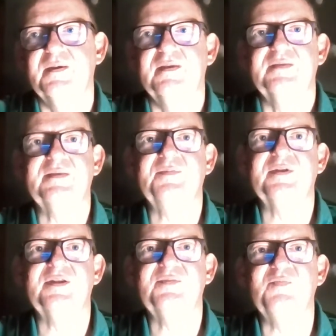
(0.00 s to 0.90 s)

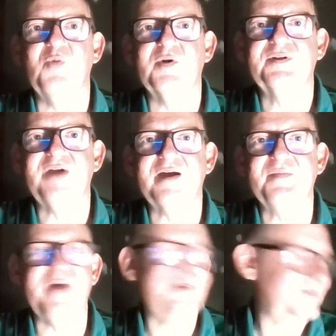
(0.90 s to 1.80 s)
something more to talk
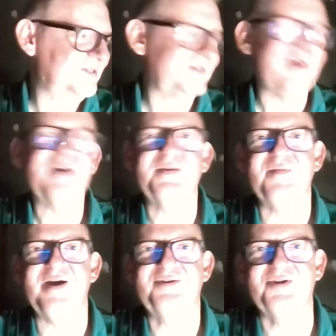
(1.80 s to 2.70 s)
about, just talking
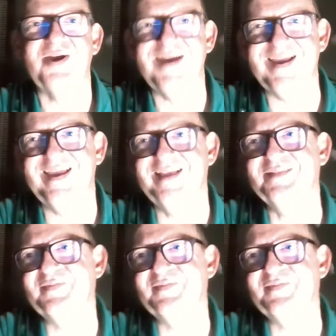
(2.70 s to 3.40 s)
about trays,